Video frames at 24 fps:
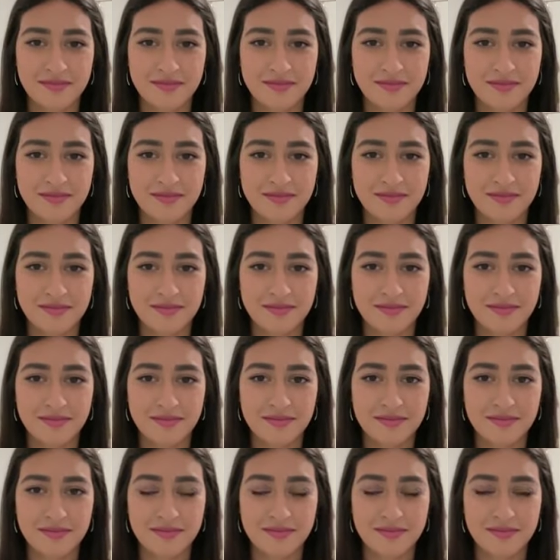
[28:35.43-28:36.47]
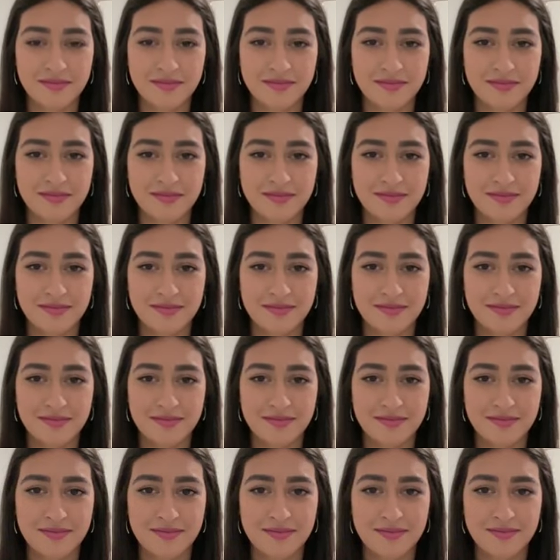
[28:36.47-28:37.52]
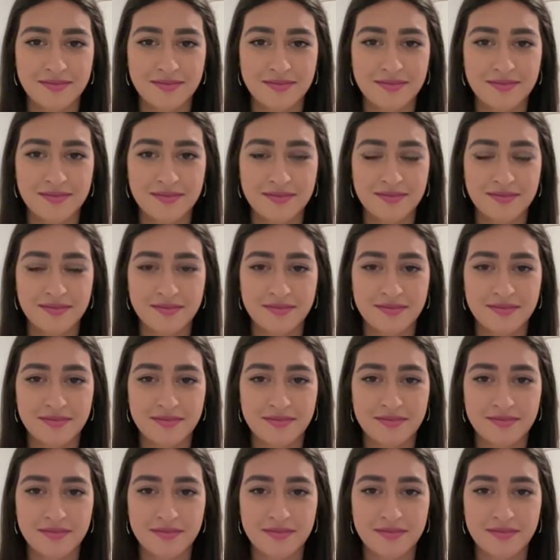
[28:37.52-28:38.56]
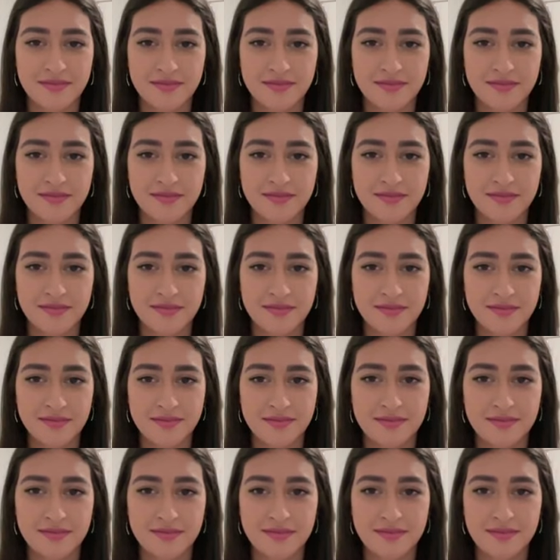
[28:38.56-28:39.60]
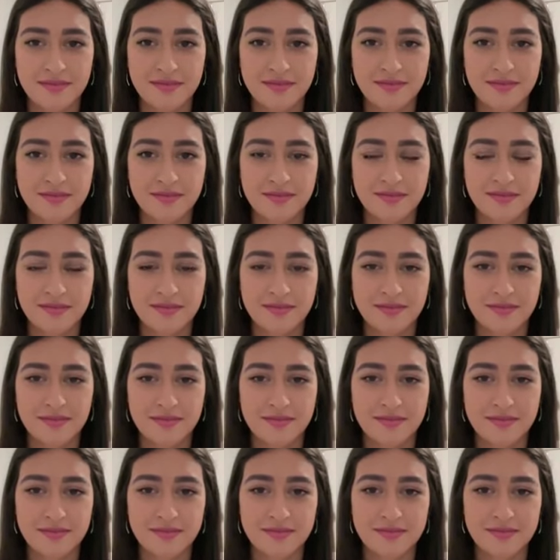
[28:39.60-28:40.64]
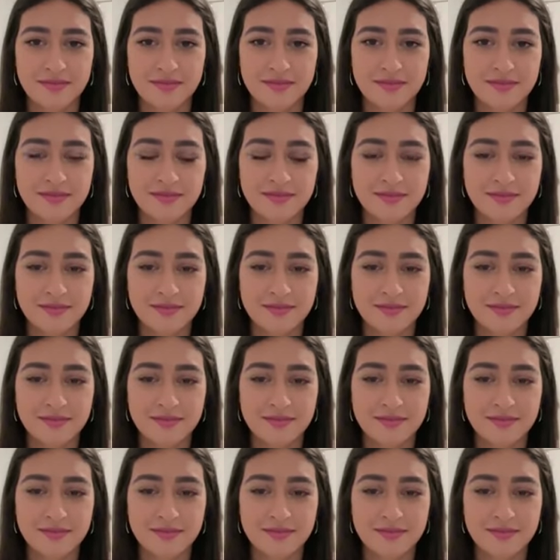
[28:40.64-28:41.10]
This person isn't speaking.